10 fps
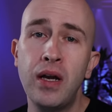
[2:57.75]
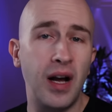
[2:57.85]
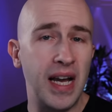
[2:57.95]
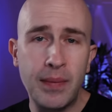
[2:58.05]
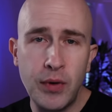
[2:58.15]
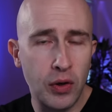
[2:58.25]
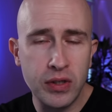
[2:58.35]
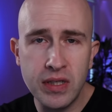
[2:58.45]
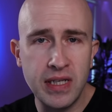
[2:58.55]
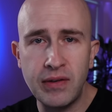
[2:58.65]
I am not
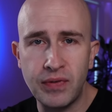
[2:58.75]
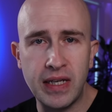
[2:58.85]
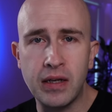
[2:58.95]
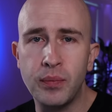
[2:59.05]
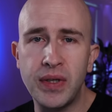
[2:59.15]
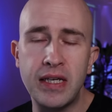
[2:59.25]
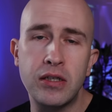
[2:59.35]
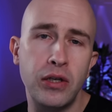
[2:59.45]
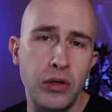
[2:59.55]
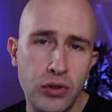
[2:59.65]
a T V company,
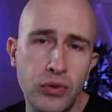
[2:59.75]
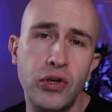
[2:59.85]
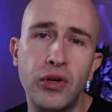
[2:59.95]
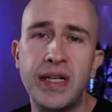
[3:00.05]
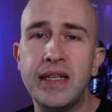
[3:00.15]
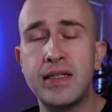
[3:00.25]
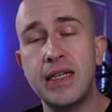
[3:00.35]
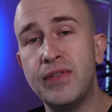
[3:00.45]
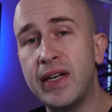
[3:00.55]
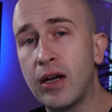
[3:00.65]
so you do not need a
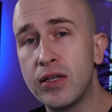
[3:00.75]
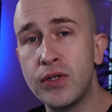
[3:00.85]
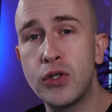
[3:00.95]
T V license